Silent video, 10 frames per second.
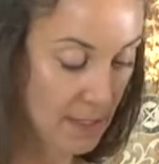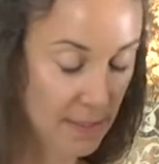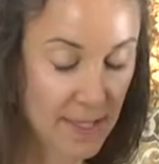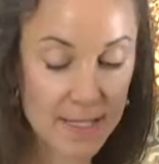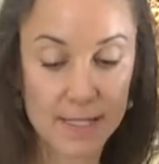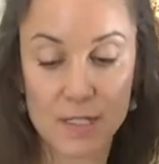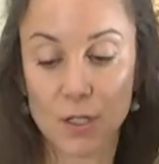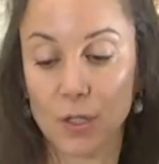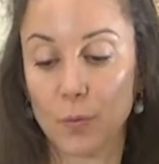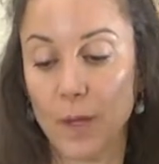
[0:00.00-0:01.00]
This is a
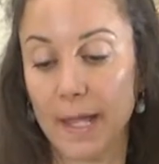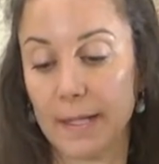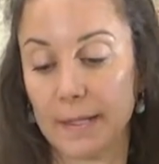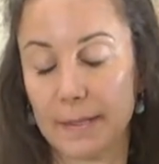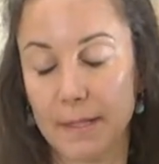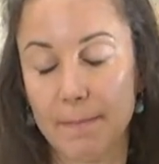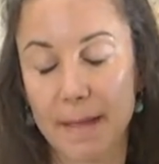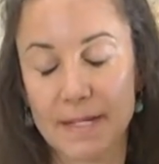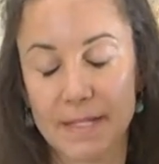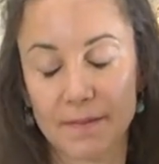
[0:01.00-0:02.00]
good way that
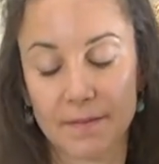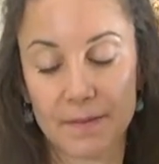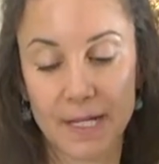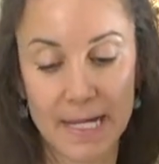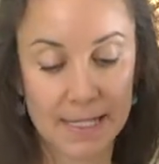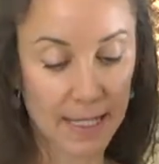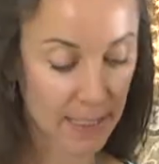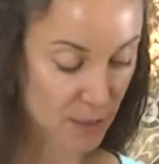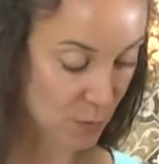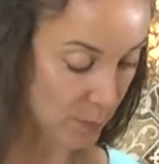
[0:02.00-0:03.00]
makes it taste like
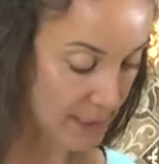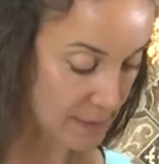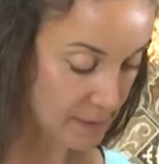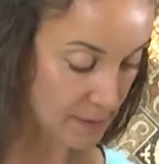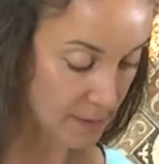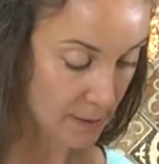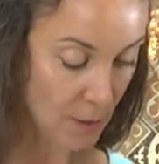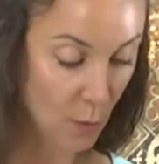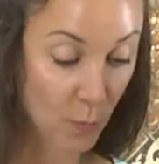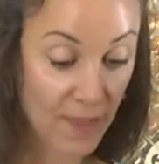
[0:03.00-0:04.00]
it's sweetened
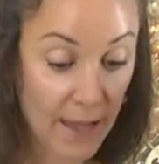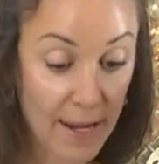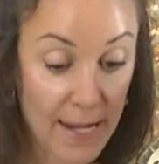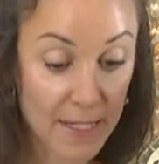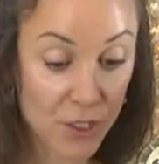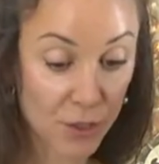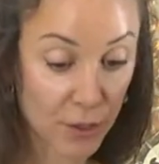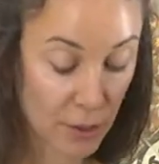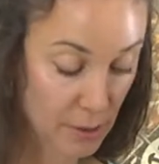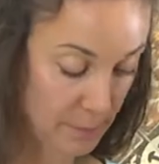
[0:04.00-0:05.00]
without adding
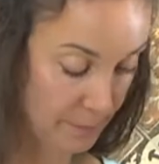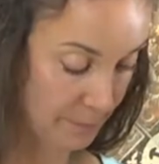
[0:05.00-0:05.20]
sugar.